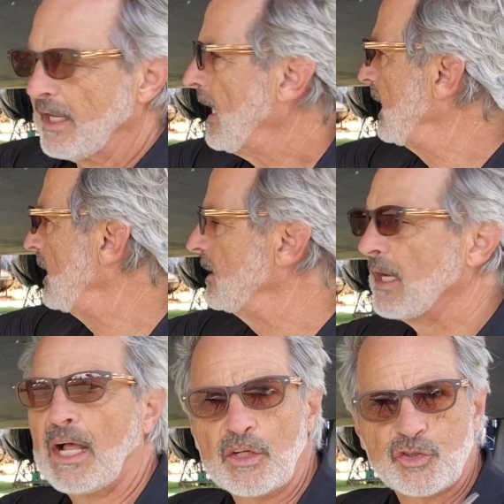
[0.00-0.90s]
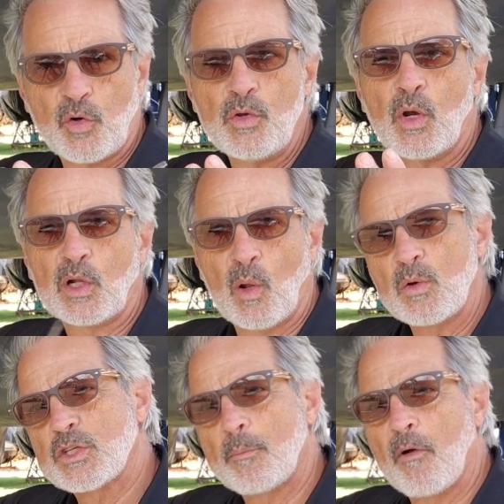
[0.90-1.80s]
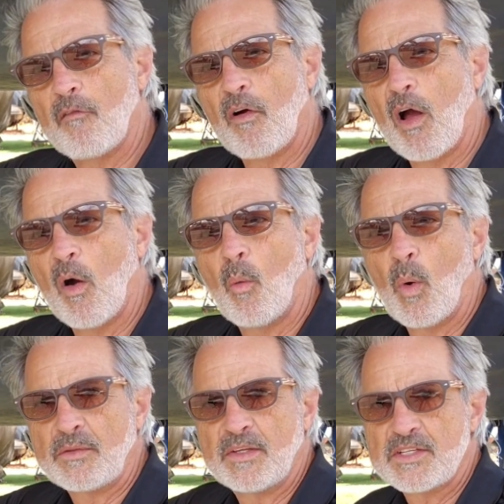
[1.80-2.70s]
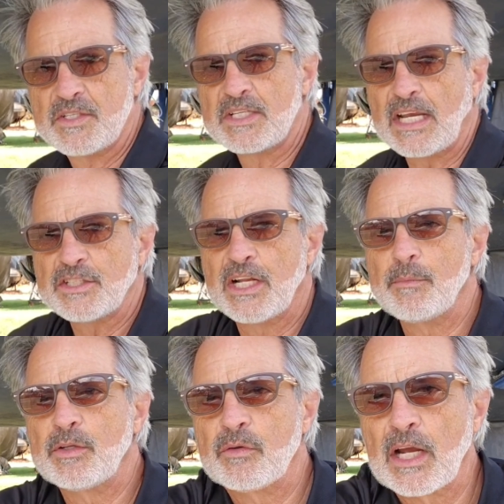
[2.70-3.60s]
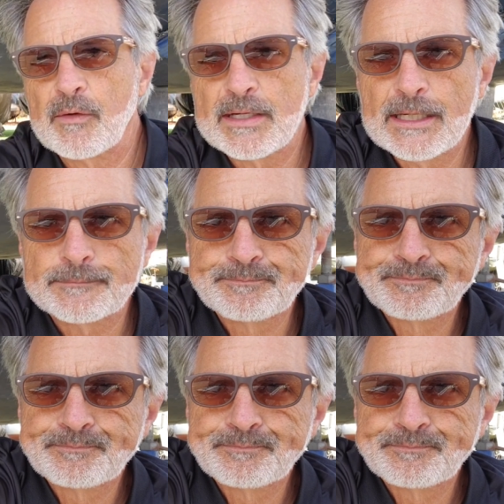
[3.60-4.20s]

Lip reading: And then I'll show you a close-up of what this is. Actually, let me do that right now.